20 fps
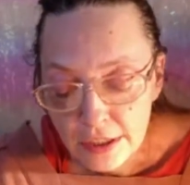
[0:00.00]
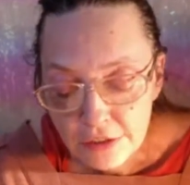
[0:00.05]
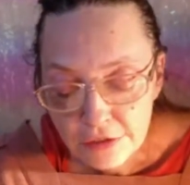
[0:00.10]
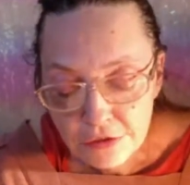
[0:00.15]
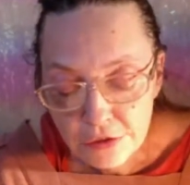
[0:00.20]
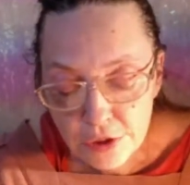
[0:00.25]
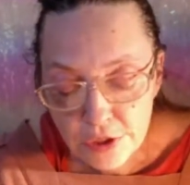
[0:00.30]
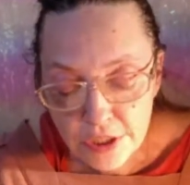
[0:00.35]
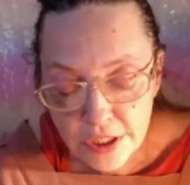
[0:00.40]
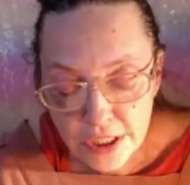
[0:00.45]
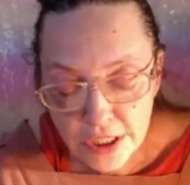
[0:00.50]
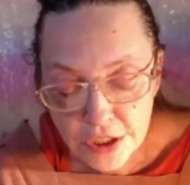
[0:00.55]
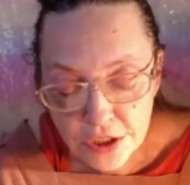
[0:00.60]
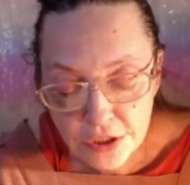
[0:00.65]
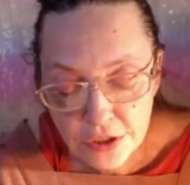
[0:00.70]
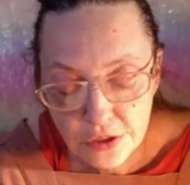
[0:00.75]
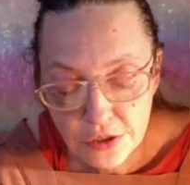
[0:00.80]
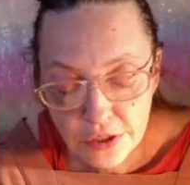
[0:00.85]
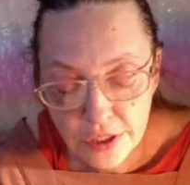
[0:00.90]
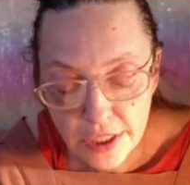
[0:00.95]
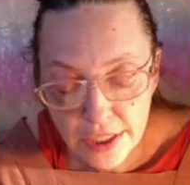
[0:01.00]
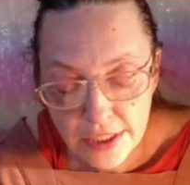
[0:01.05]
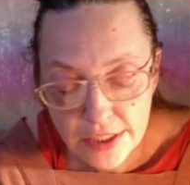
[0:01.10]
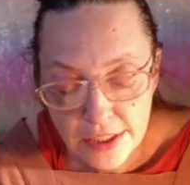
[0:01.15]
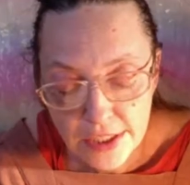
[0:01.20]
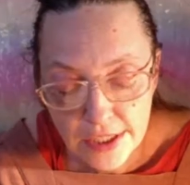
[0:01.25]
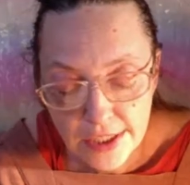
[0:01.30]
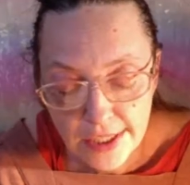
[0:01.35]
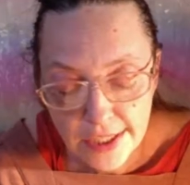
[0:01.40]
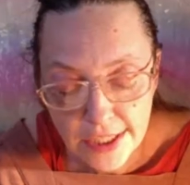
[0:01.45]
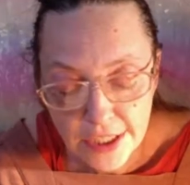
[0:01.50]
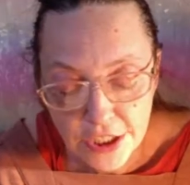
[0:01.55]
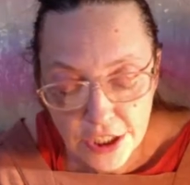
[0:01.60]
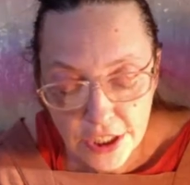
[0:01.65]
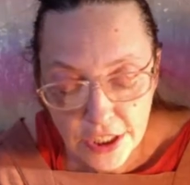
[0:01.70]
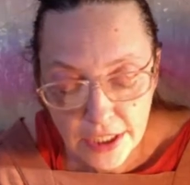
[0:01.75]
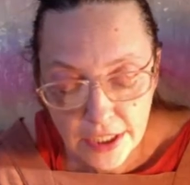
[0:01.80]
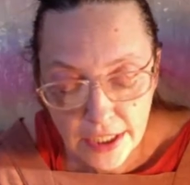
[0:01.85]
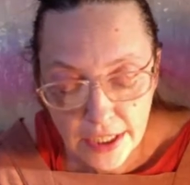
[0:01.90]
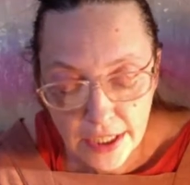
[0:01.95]
For additional
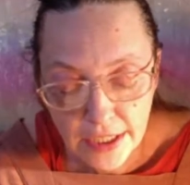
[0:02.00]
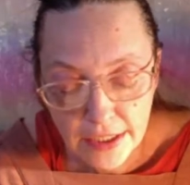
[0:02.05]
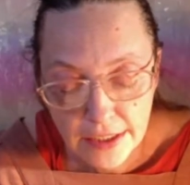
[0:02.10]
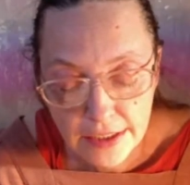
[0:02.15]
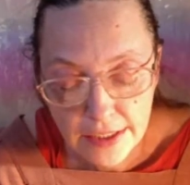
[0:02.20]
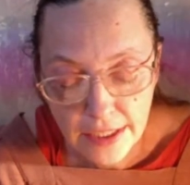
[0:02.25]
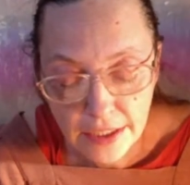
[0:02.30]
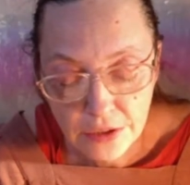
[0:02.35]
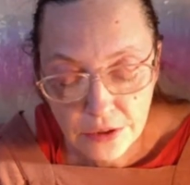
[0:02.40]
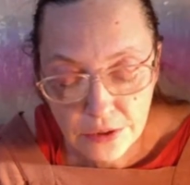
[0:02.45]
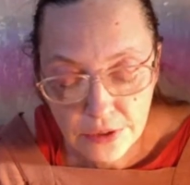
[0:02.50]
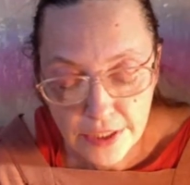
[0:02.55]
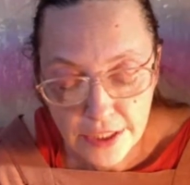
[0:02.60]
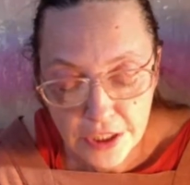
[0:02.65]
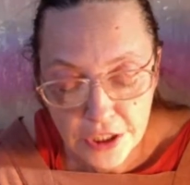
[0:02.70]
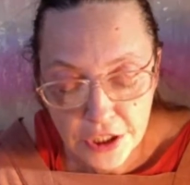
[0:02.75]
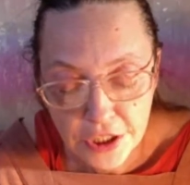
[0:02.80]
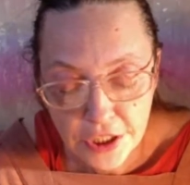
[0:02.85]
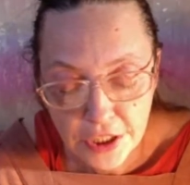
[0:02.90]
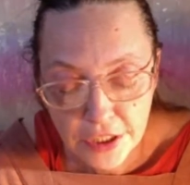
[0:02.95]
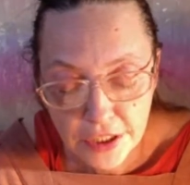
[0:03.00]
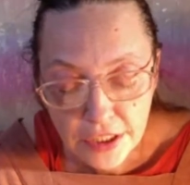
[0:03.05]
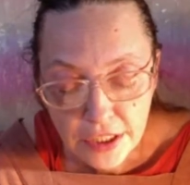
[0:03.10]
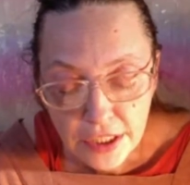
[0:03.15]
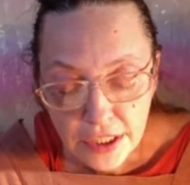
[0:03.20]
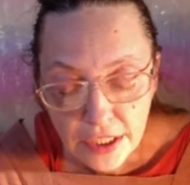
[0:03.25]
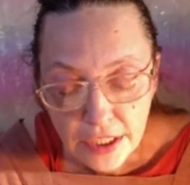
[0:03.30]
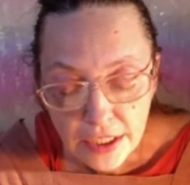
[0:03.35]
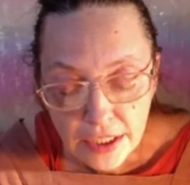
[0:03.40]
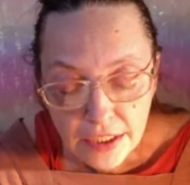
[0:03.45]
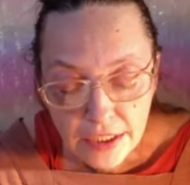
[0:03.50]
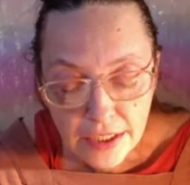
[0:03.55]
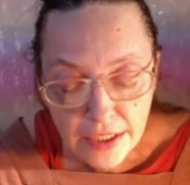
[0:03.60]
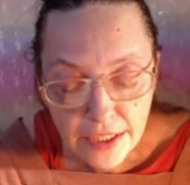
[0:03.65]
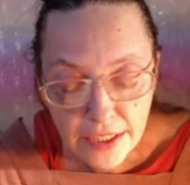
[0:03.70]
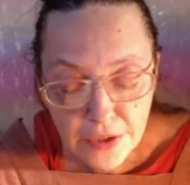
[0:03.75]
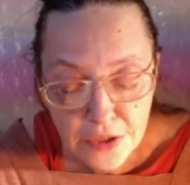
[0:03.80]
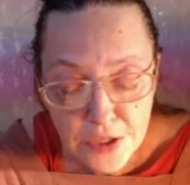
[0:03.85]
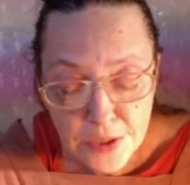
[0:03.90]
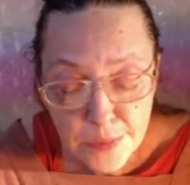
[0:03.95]
insulation and decoration,
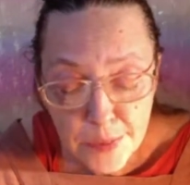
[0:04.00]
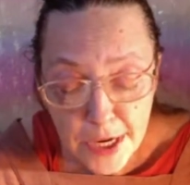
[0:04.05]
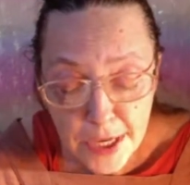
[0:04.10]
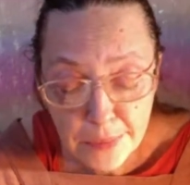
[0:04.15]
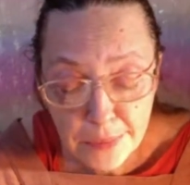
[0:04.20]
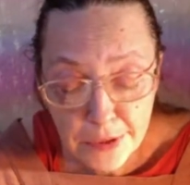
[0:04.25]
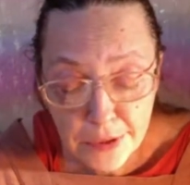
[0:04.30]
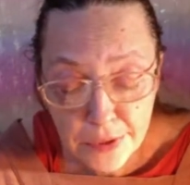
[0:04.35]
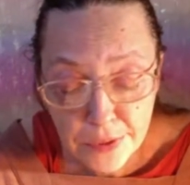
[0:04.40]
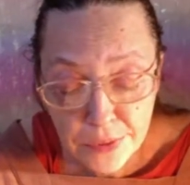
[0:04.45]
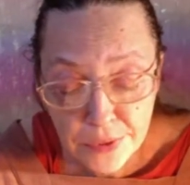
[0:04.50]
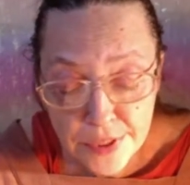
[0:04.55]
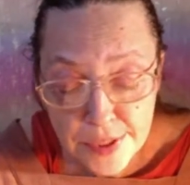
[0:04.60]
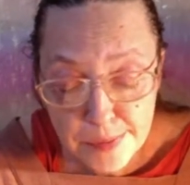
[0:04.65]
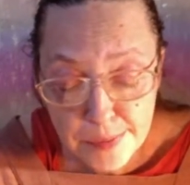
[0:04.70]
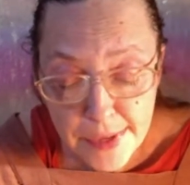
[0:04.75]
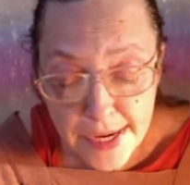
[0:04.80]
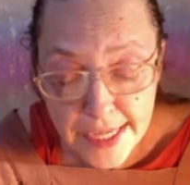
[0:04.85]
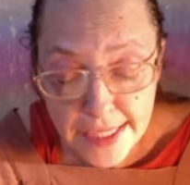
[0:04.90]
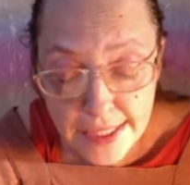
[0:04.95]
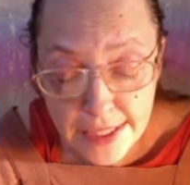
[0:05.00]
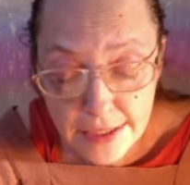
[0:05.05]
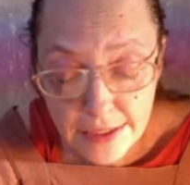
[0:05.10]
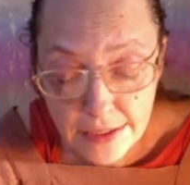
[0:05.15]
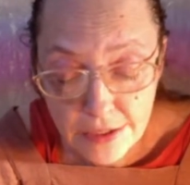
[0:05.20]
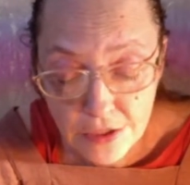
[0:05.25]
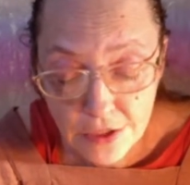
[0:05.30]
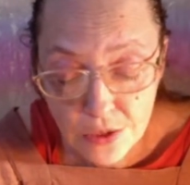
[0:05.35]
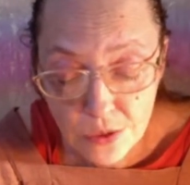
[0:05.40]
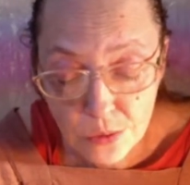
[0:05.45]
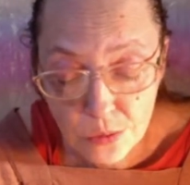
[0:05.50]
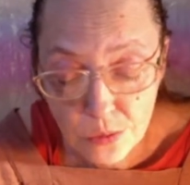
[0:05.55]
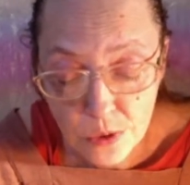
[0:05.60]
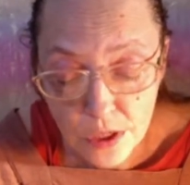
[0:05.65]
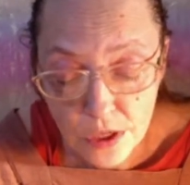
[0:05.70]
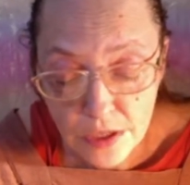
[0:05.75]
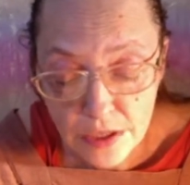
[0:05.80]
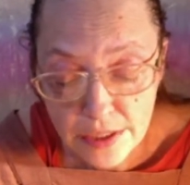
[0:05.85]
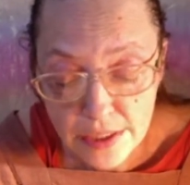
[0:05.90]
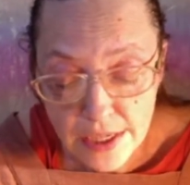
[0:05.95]
newspaper was pasted to the
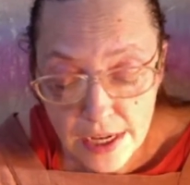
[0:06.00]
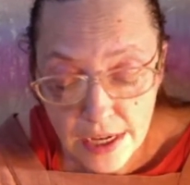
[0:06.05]
walls